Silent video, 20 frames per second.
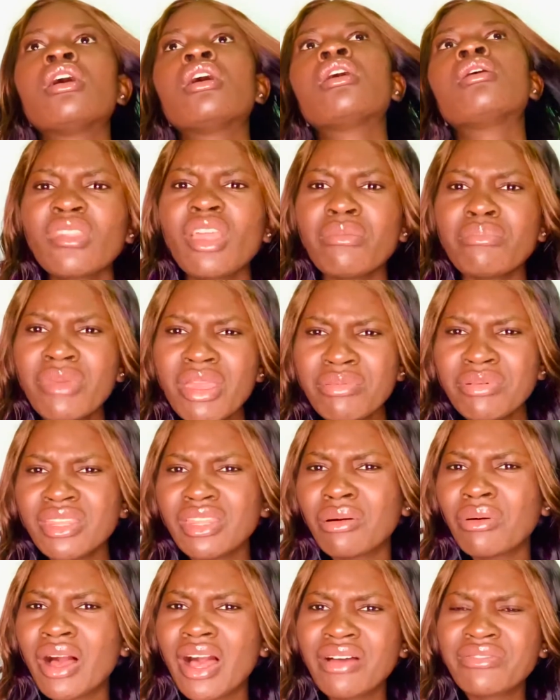maybe in our
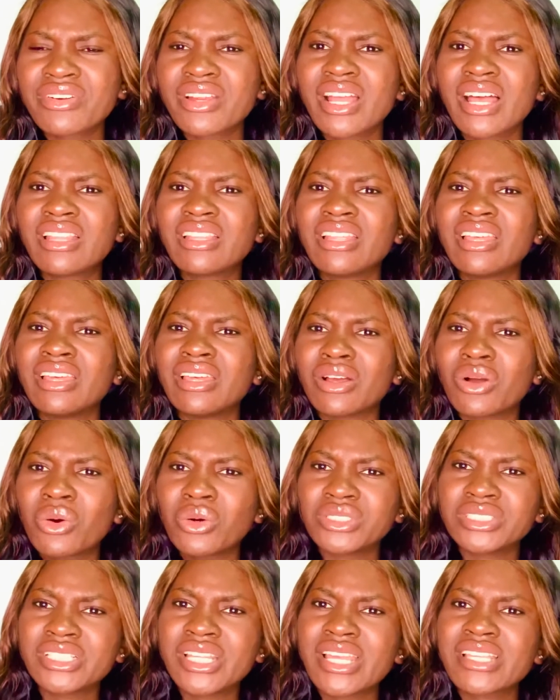African
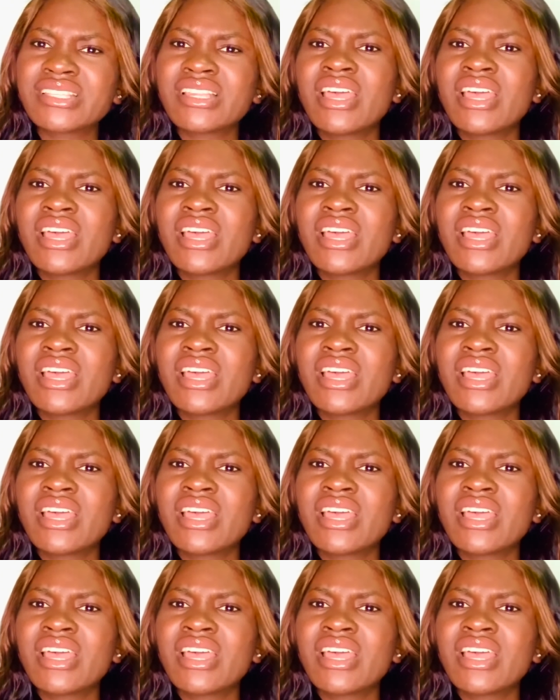context,